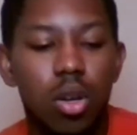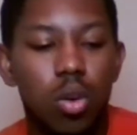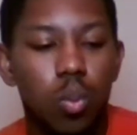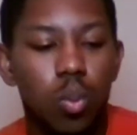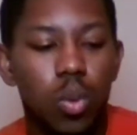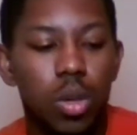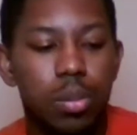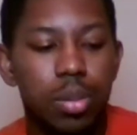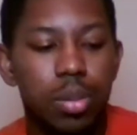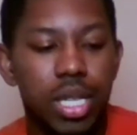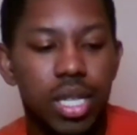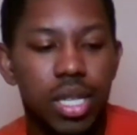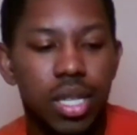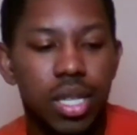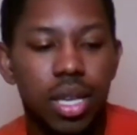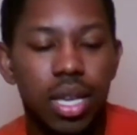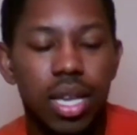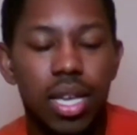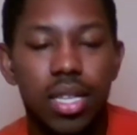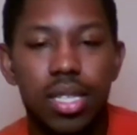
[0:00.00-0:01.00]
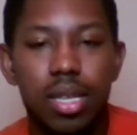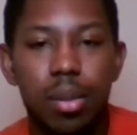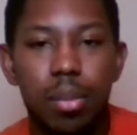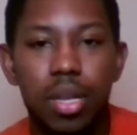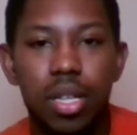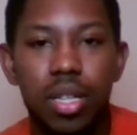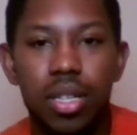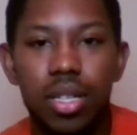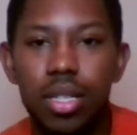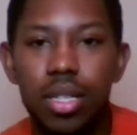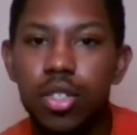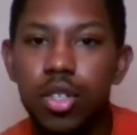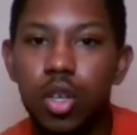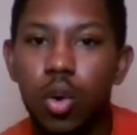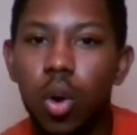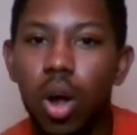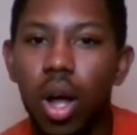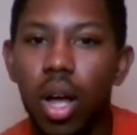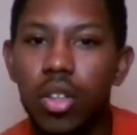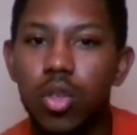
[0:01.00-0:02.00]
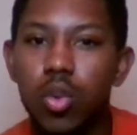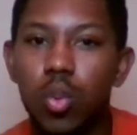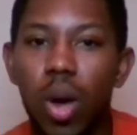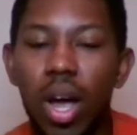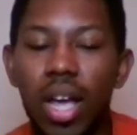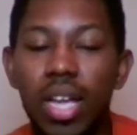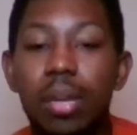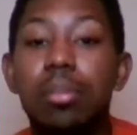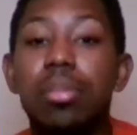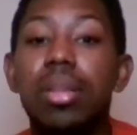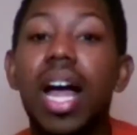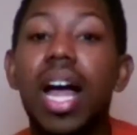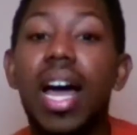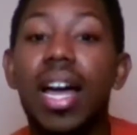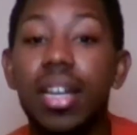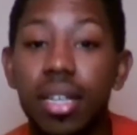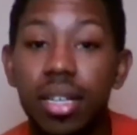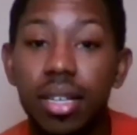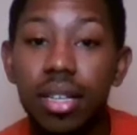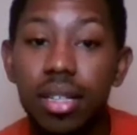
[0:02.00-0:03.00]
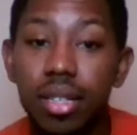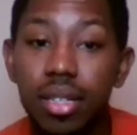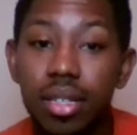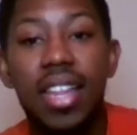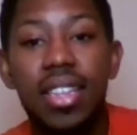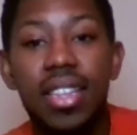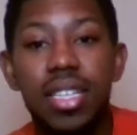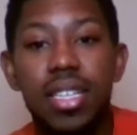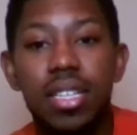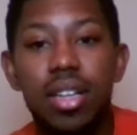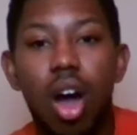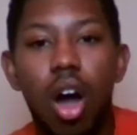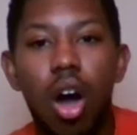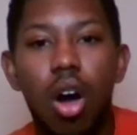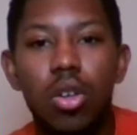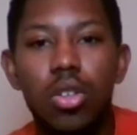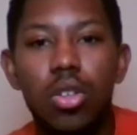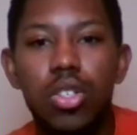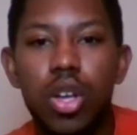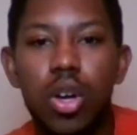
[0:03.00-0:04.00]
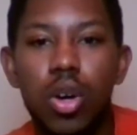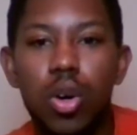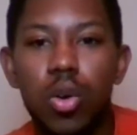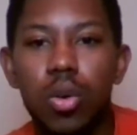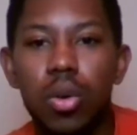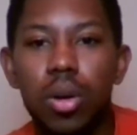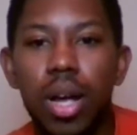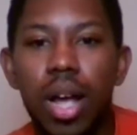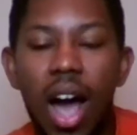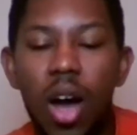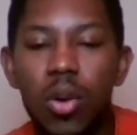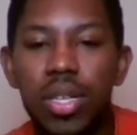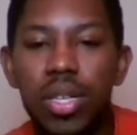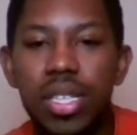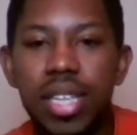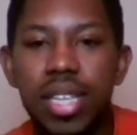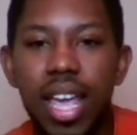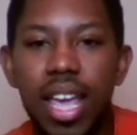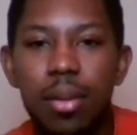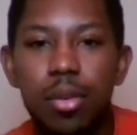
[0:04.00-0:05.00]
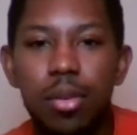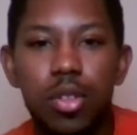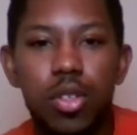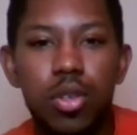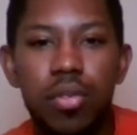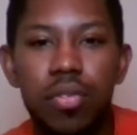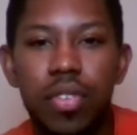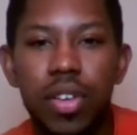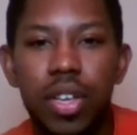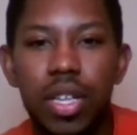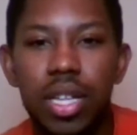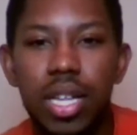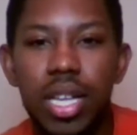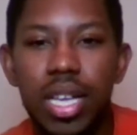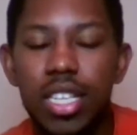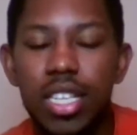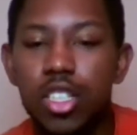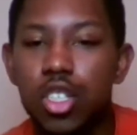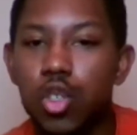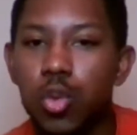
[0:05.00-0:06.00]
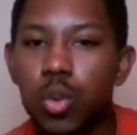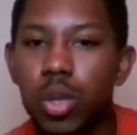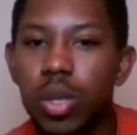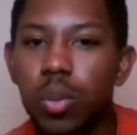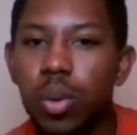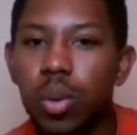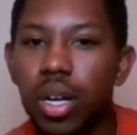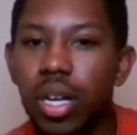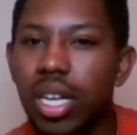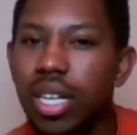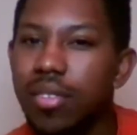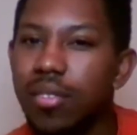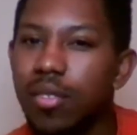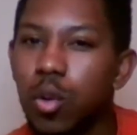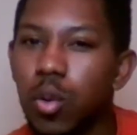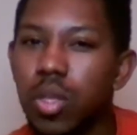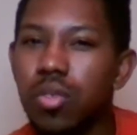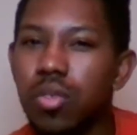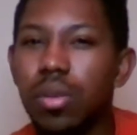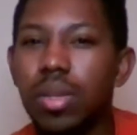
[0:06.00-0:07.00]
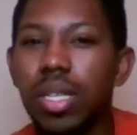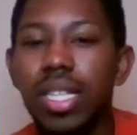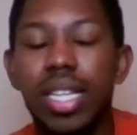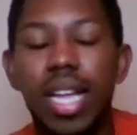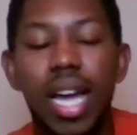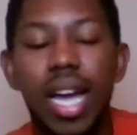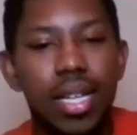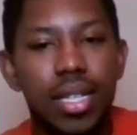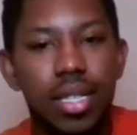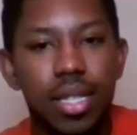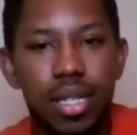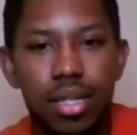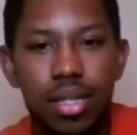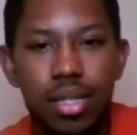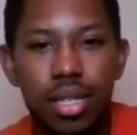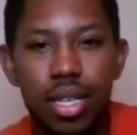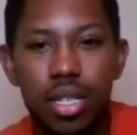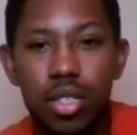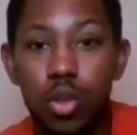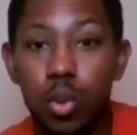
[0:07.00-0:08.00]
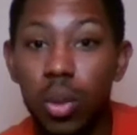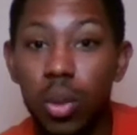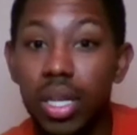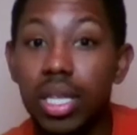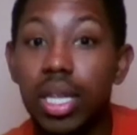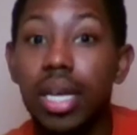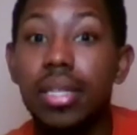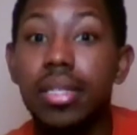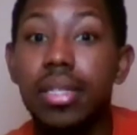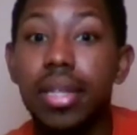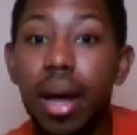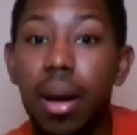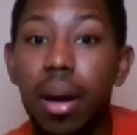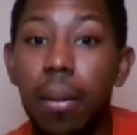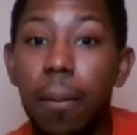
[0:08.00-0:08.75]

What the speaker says: would be his ability to cross white and black, and then also how he's able to fit his streetwear influence from the 90s into what he likes now.